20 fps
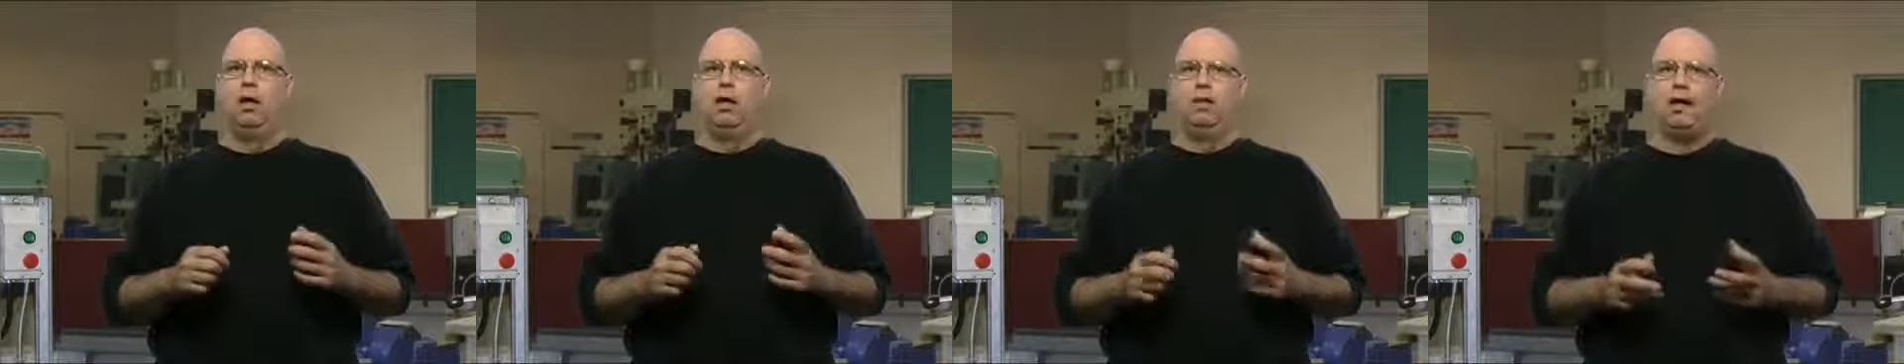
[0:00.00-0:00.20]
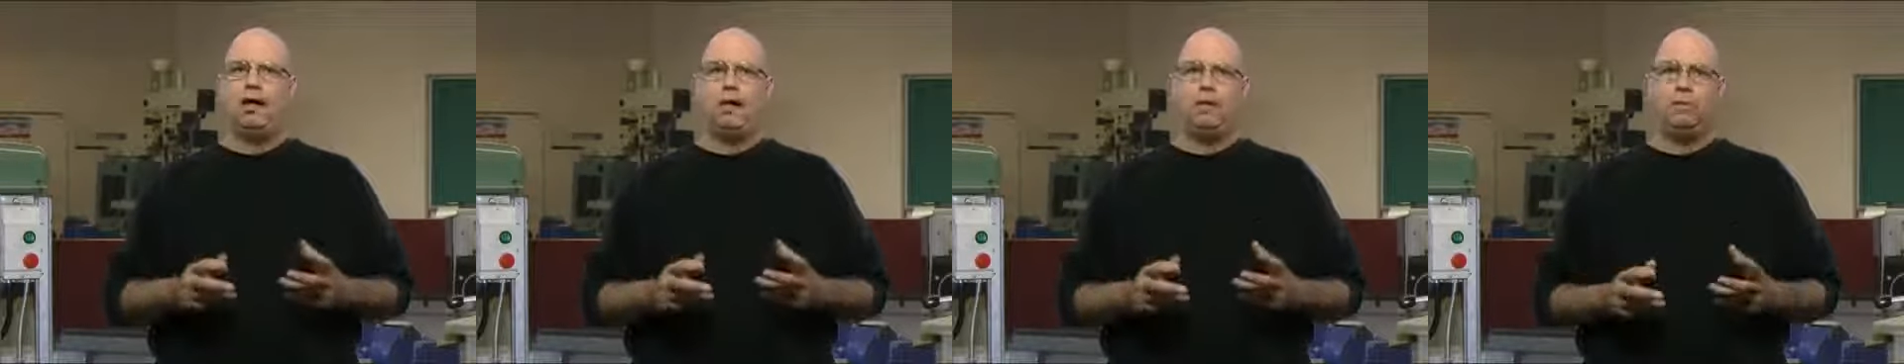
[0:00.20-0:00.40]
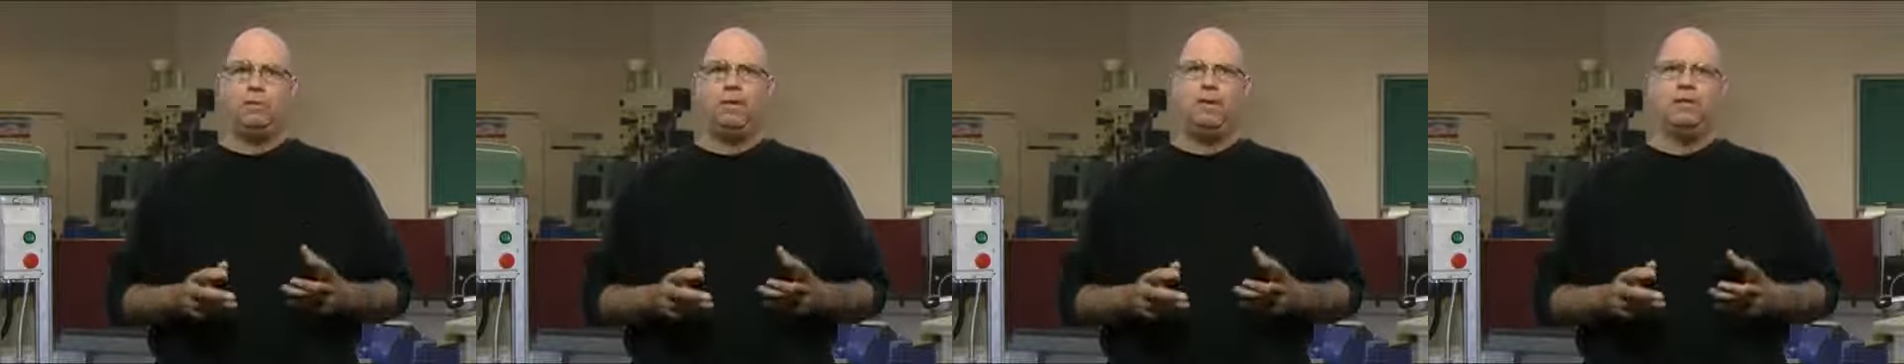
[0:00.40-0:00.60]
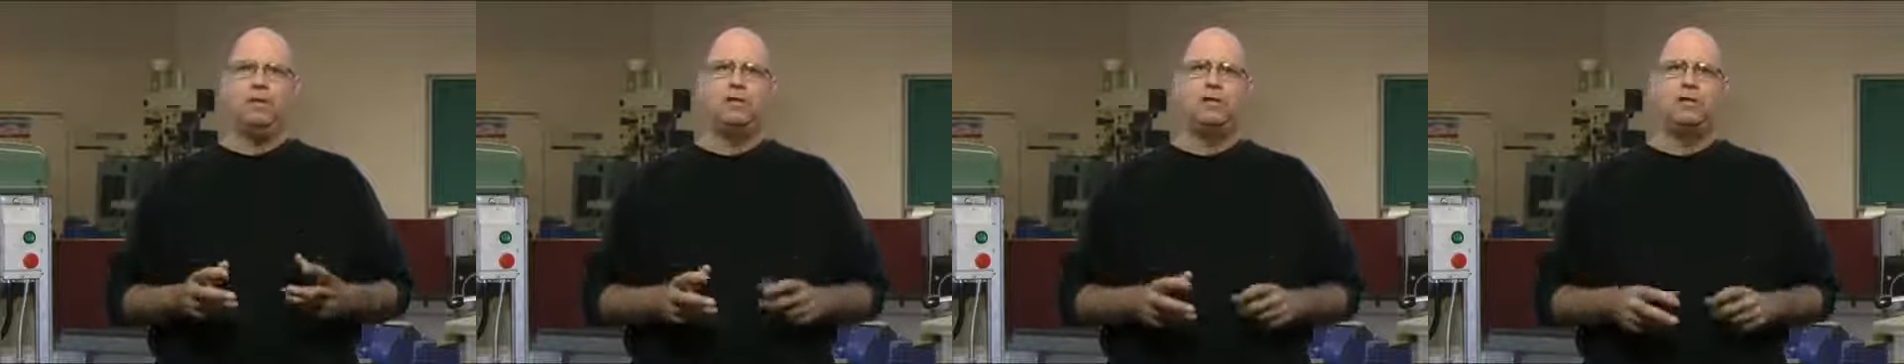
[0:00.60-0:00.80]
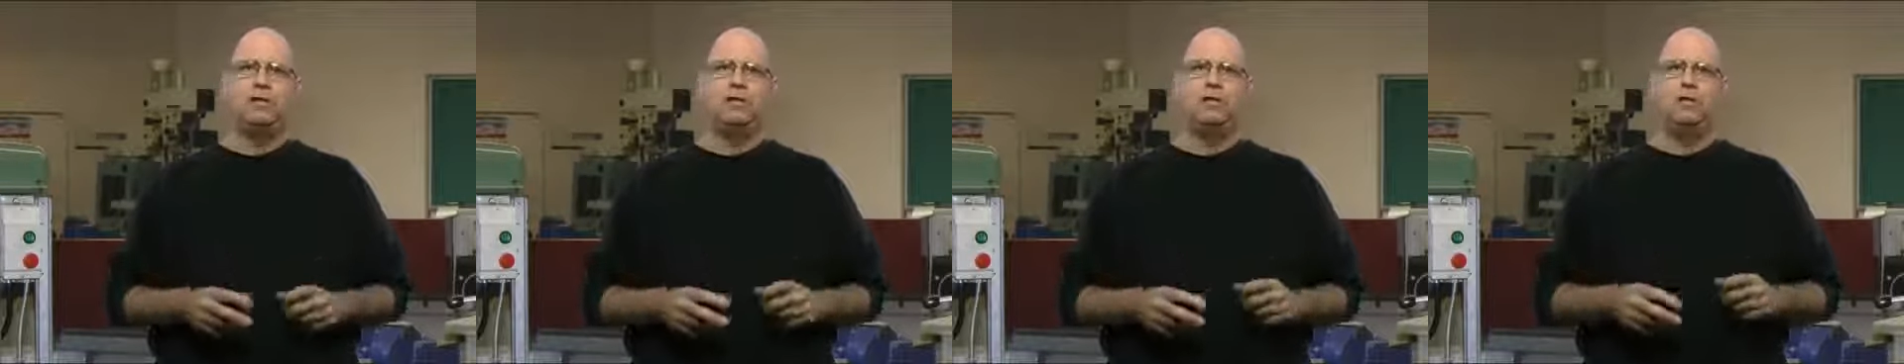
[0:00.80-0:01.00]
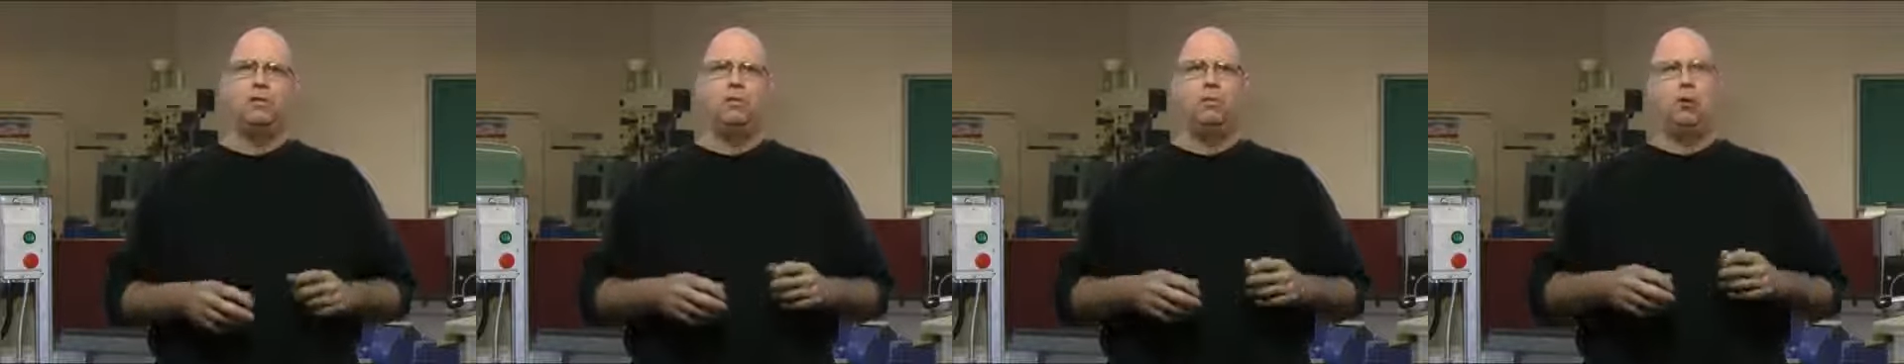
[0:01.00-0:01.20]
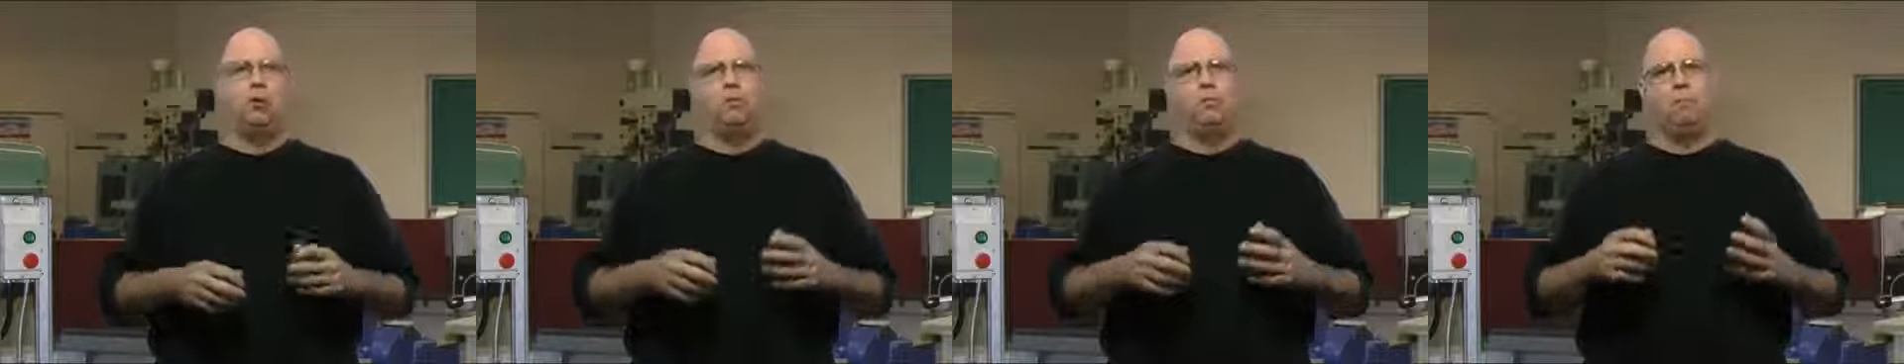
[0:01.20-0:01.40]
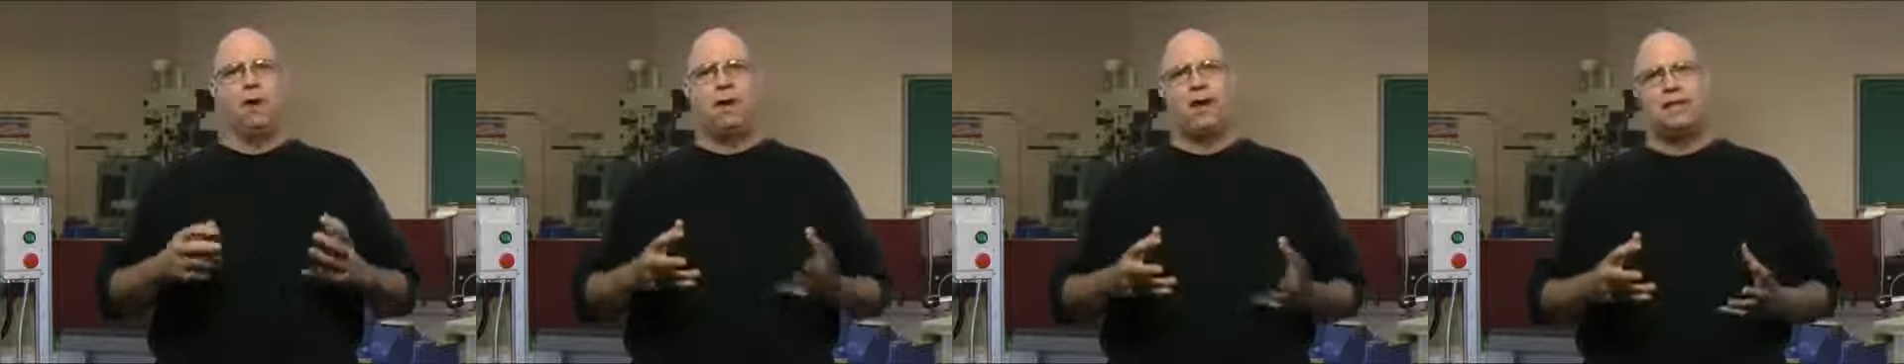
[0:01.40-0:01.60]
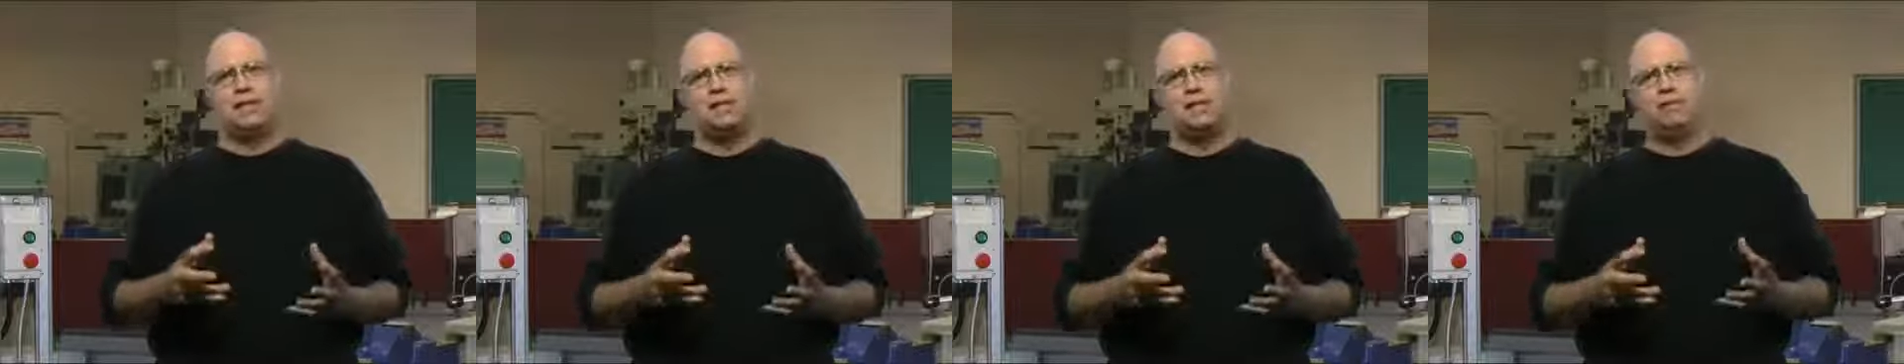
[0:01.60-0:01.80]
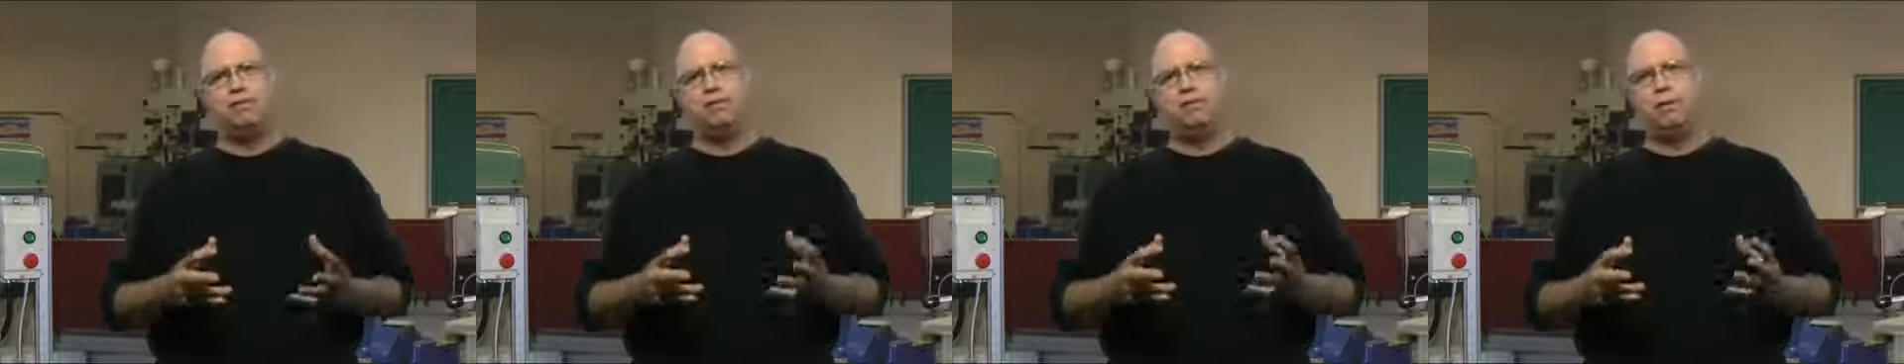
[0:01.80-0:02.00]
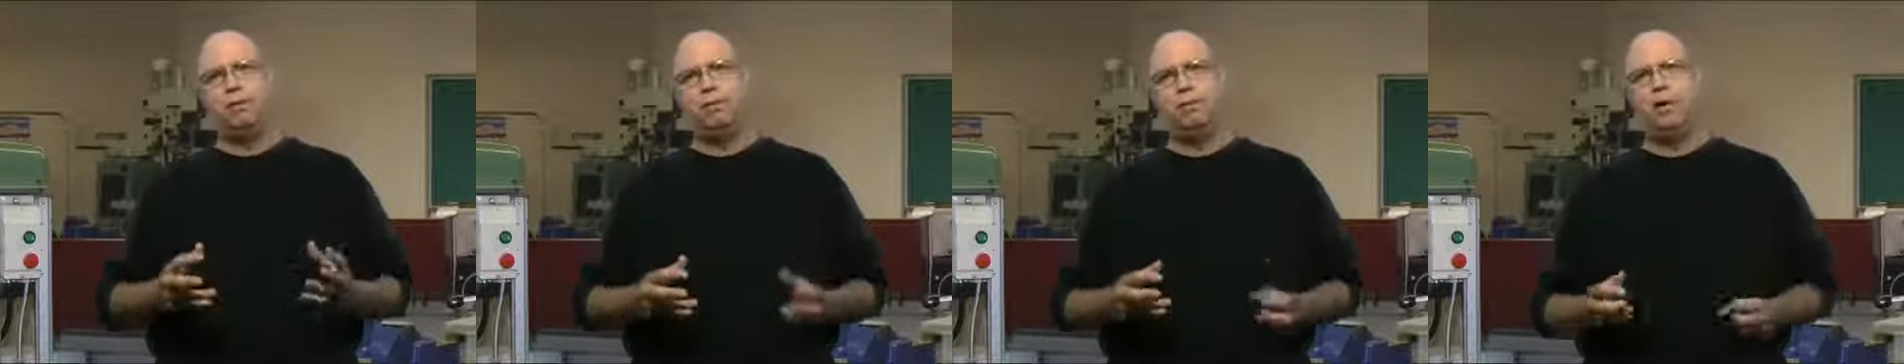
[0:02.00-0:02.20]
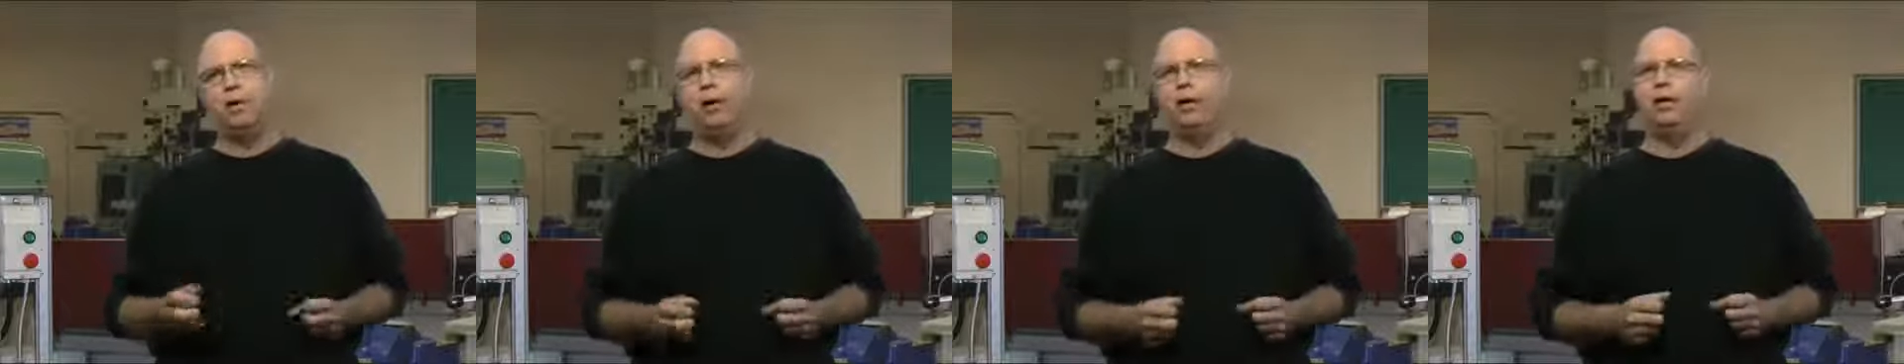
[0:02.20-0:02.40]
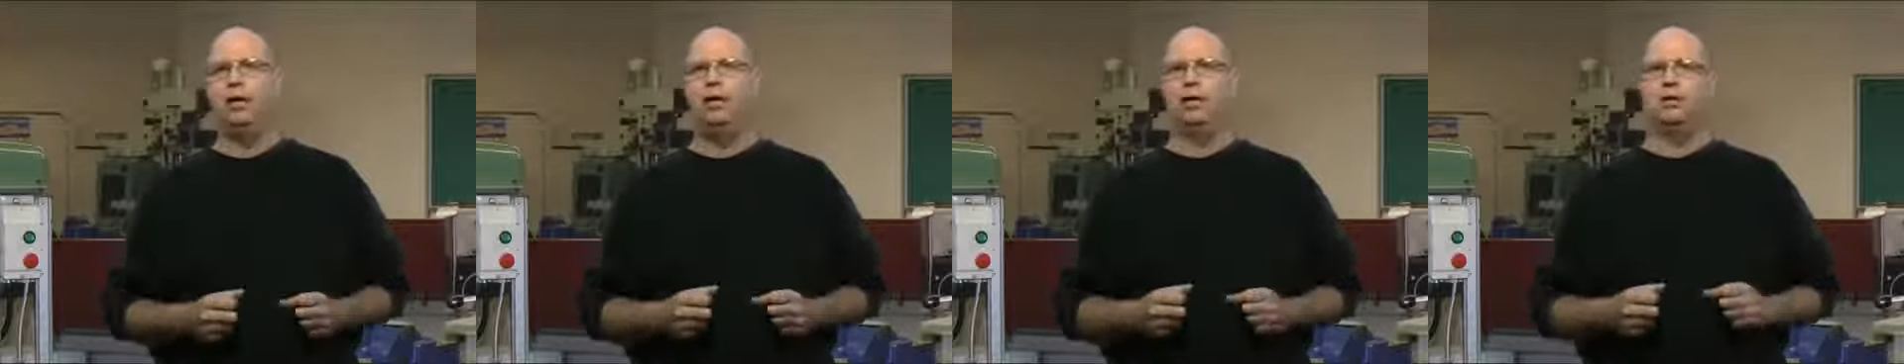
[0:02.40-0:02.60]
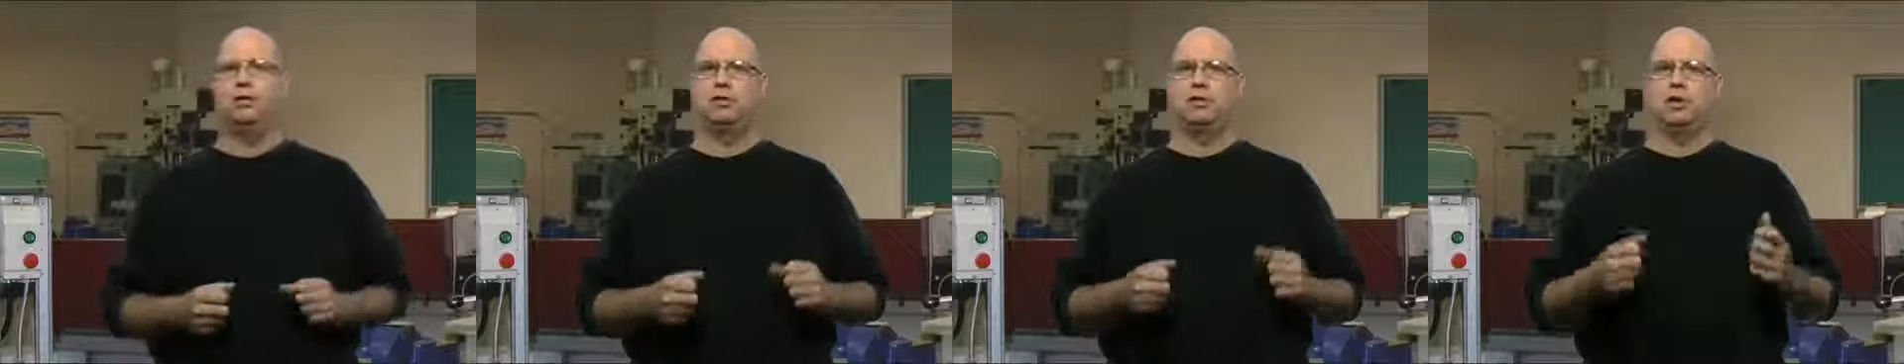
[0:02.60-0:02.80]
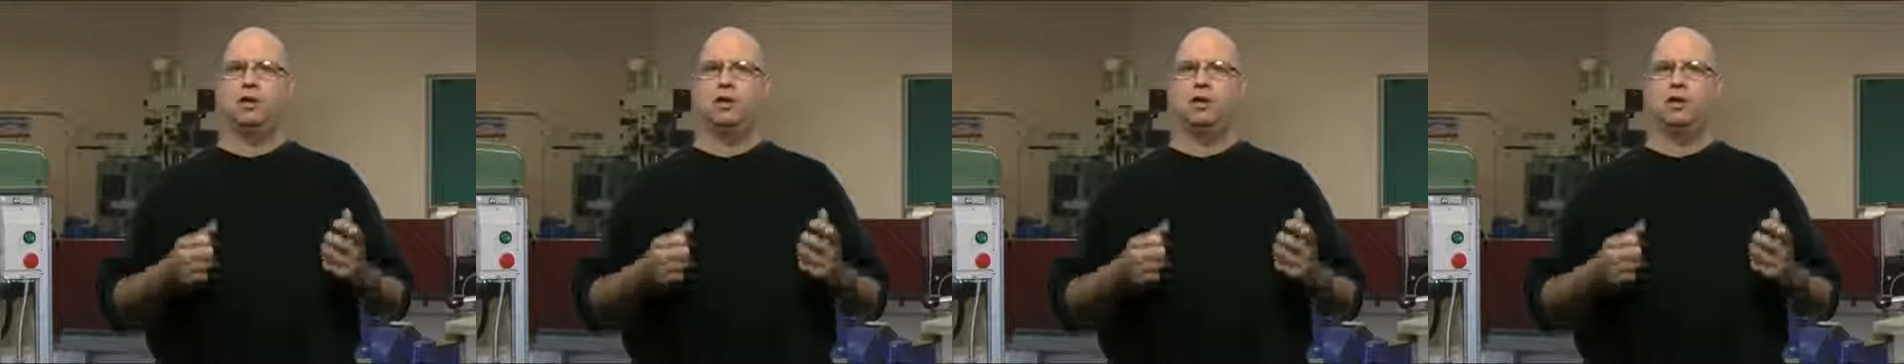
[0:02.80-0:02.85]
That means that the more massive the part is,